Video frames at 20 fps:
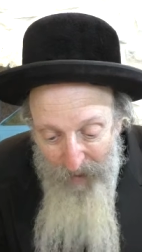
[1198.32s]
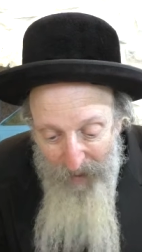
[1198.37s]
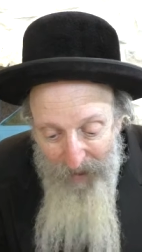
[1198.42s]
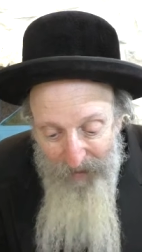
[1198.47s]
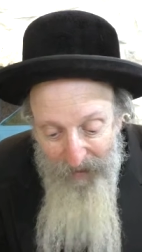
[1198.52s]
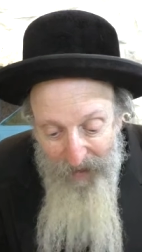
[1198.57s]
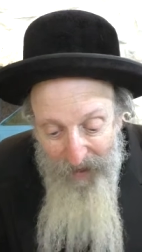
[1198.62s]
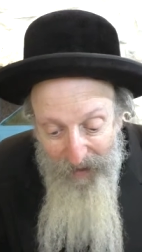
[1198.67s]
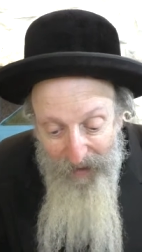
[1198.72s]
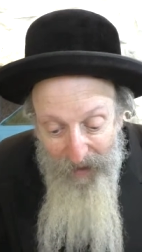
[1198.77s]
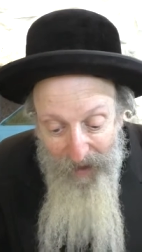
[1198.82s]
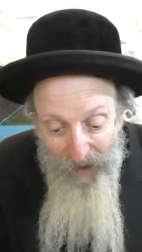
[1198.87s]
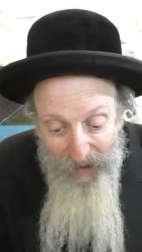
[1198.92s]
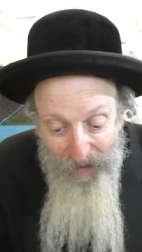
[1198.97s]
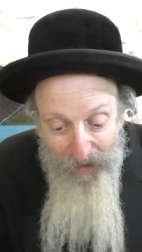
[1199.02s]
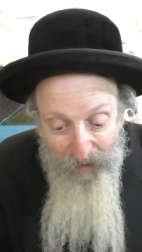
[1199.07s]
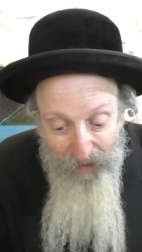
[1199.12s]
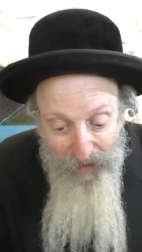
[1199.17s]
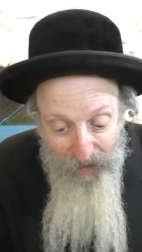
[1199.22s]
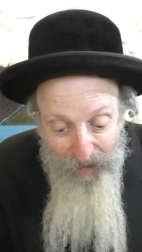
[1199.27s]
And he, and, he, and
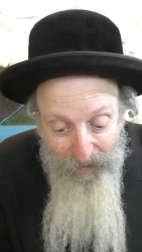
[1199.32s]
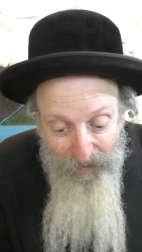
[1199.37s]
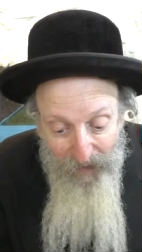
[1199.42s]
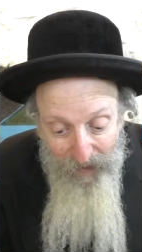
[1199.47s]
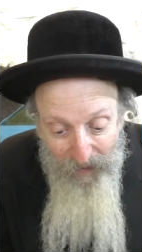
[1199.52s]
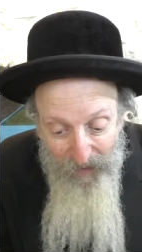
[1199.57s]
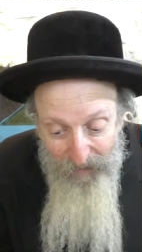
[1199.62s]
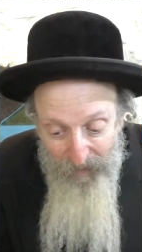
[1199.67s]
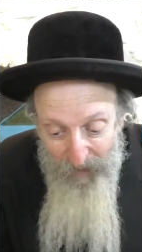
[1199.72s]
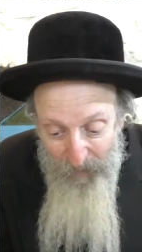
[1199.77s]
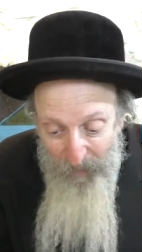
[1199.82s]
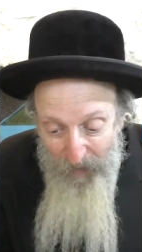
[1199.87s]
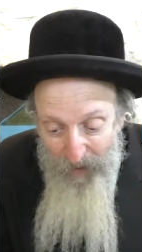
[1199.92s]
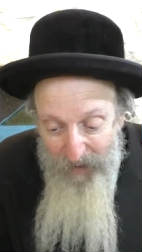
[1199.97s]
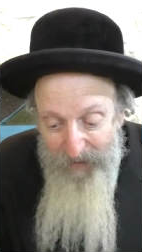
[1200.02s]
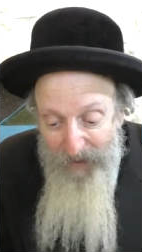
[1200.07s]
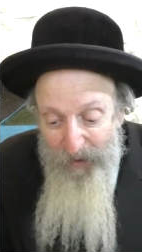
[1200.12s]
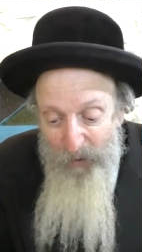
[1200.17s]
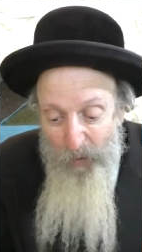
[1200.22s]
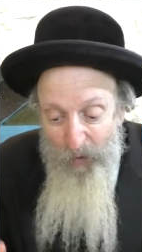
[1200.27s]
he
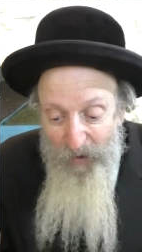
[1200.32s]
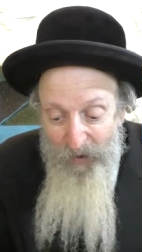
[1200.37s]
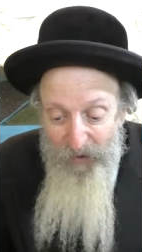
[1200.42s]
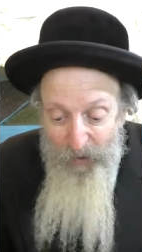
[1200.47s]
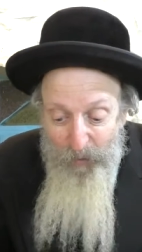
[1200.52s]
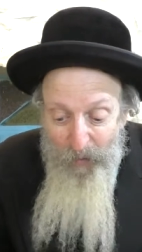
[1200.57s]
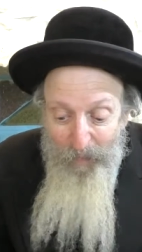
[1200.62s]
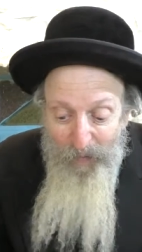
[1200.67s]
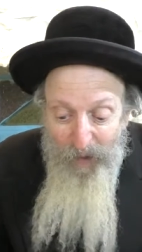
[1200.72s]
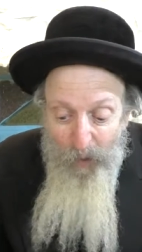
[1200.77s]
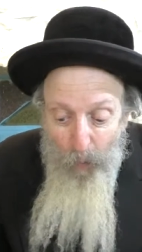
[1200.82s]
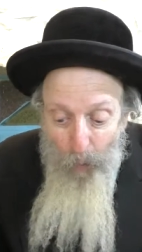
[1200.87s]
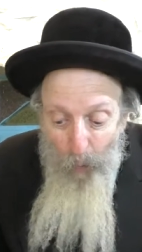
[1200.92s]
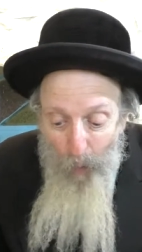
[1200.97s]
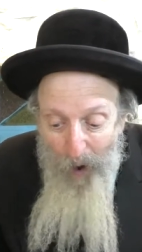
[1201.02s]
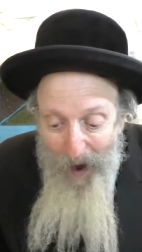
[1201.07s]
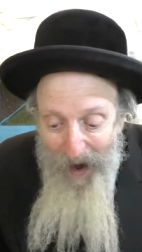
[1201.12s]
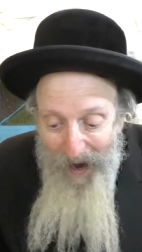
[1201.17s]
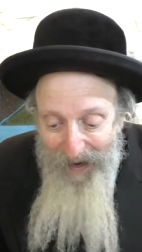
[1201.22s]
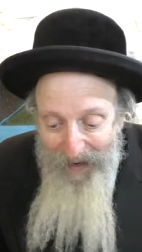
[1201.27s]
compares that to an extremely
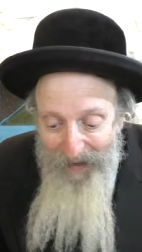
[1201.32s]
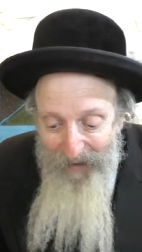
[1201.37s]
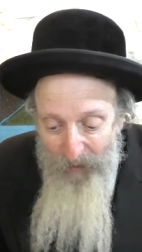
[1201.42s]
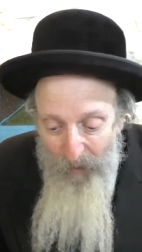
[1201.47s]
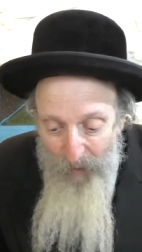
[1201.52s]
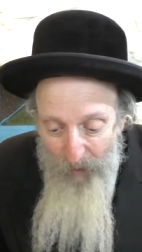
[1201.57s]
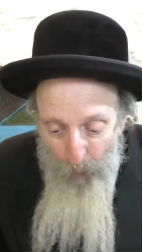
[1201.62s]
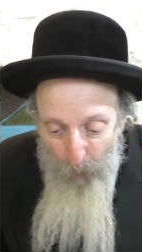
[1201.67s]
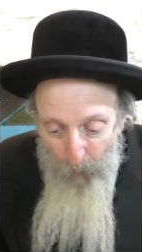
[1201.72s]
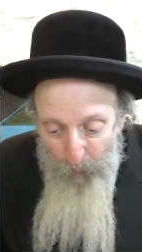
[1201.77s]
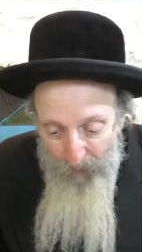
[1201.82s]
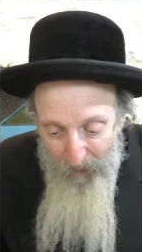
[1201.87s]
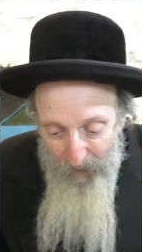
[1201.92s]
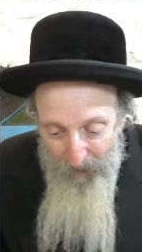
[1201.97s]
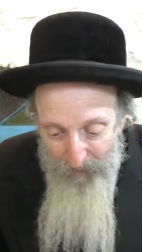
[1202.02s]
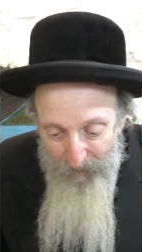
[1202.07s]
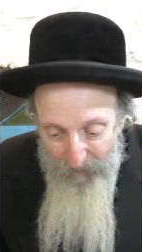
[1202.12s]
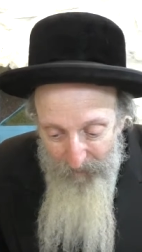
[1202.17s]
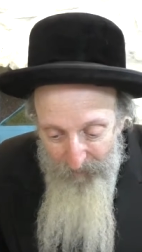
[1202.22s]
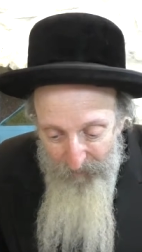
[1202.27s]
wide opening
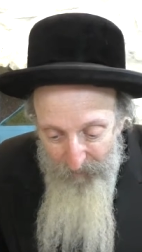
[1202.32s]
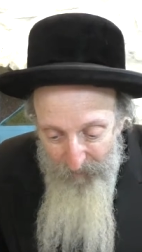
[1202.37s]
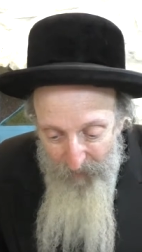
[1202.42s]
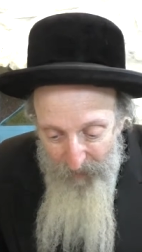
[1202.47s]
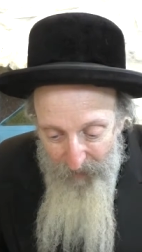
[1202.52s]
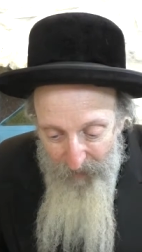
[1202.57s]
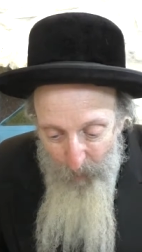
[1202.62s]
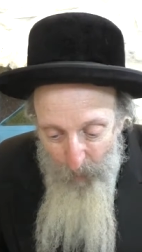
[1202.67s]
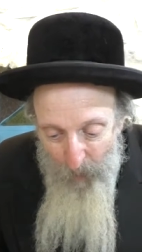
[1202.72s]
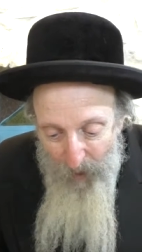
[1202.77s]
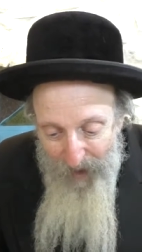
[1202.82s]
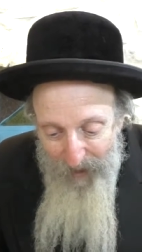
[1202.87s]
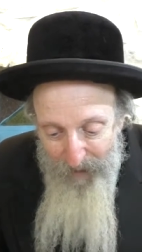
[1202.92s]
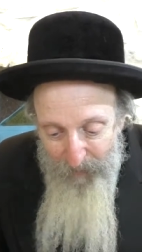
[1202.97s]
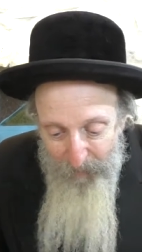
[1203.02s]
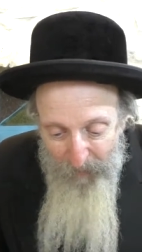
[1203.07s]
why